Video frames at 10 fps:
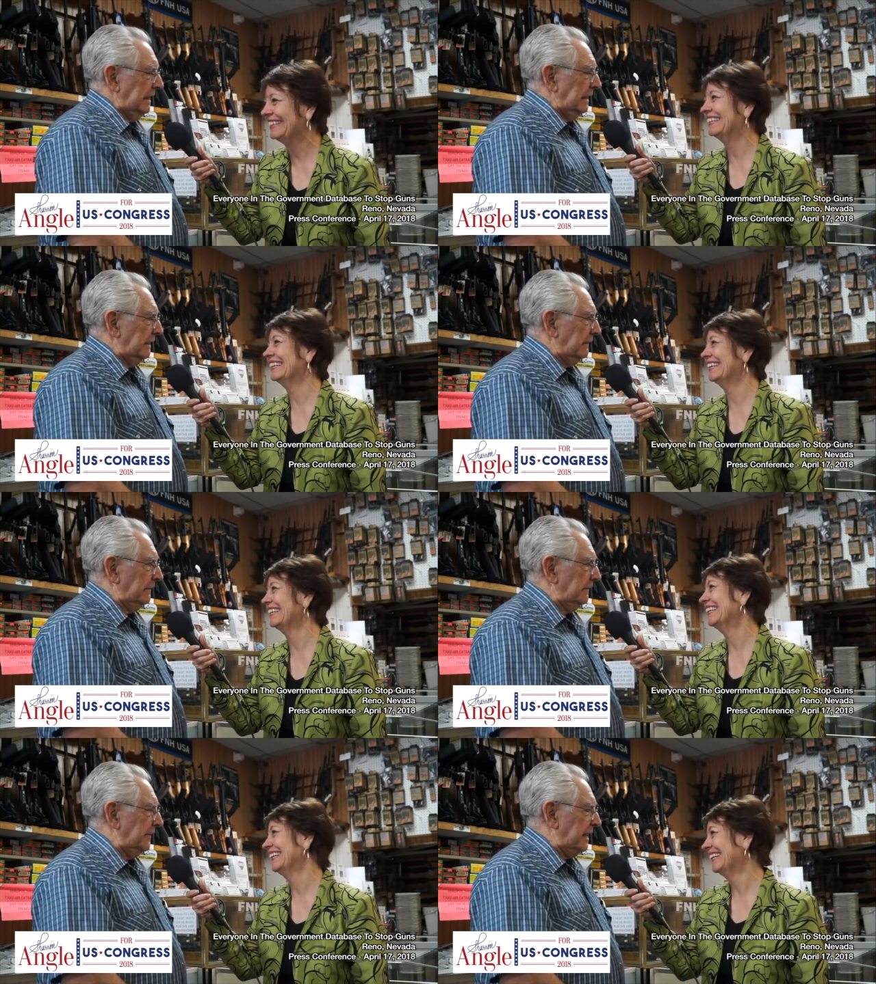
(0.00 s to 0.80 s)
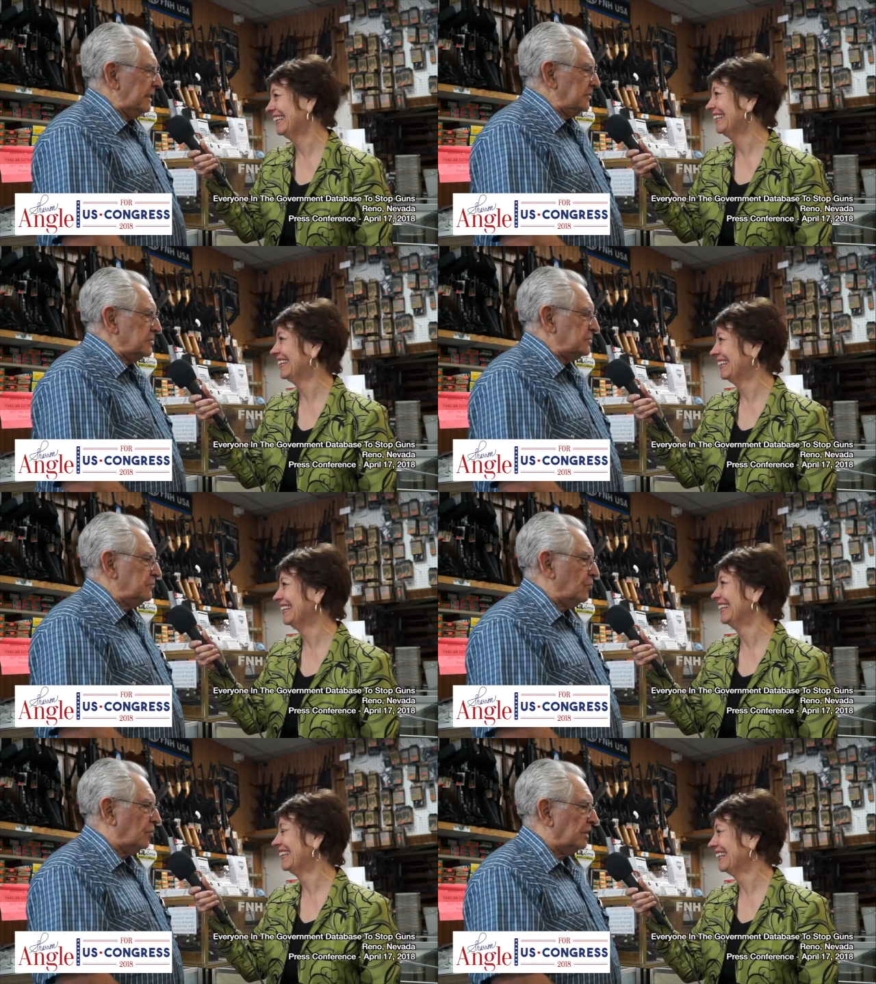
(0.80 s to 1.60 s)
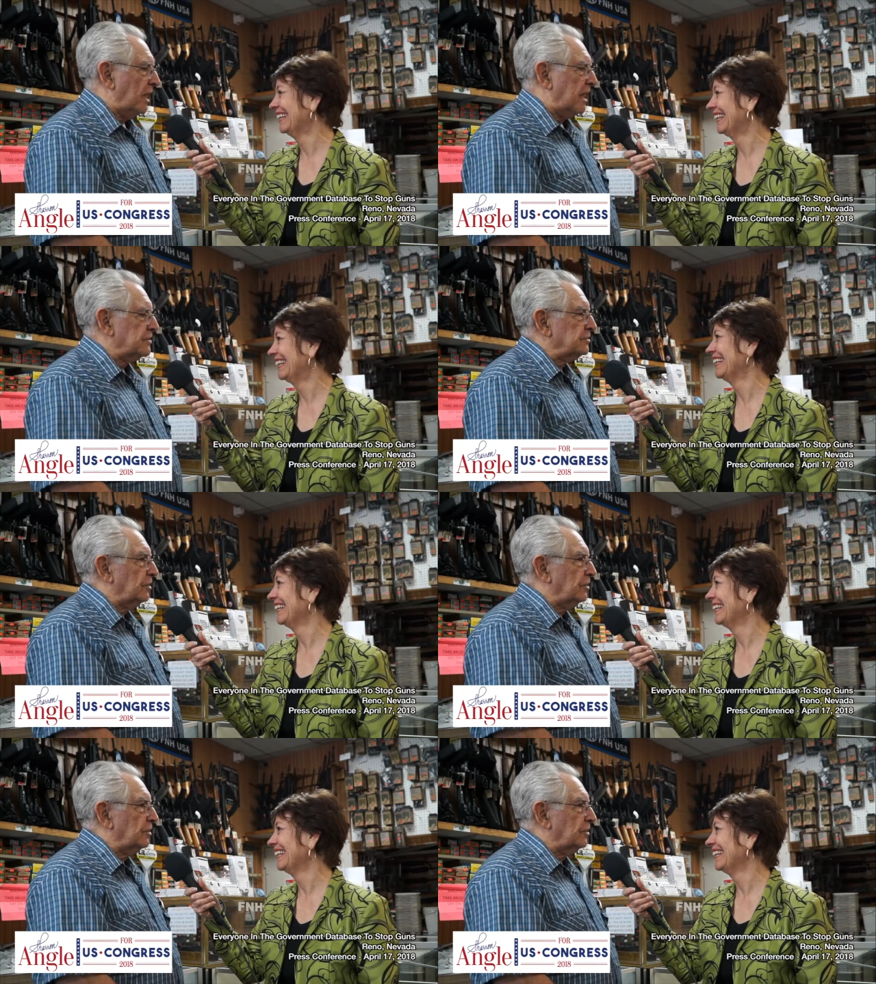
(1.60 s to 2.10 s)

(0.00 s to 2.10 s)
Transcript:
Speaker 1: Um, it's just more lies.